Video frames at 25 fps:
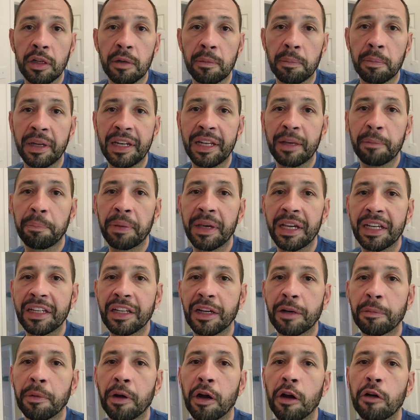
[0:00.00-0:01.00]
but it picked
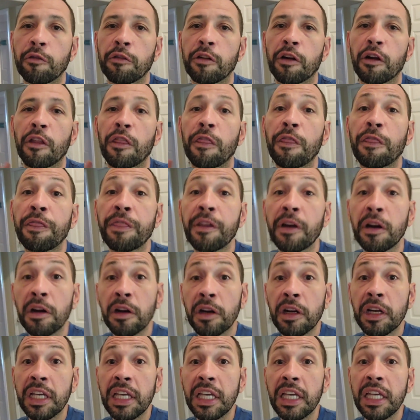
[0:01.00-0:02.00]
up over
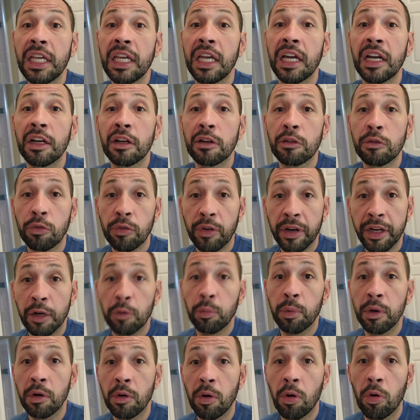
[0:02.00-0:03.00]
30 rear
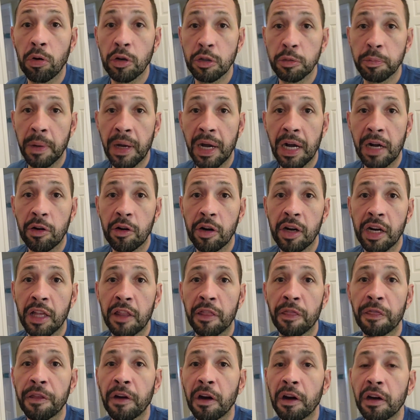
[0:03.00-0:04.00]
wheel horsepower
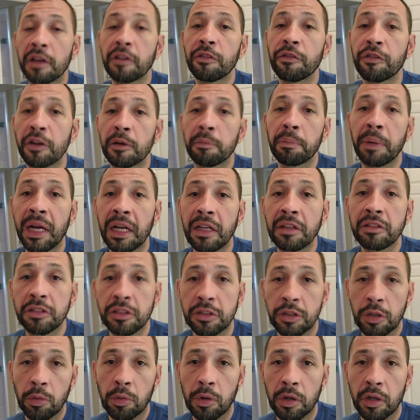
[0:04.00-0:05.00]
and 30 foot-pounds of
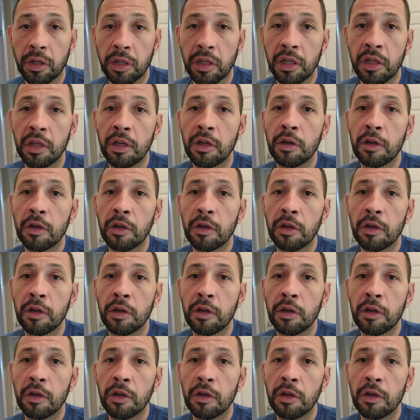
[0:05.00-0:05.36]
torque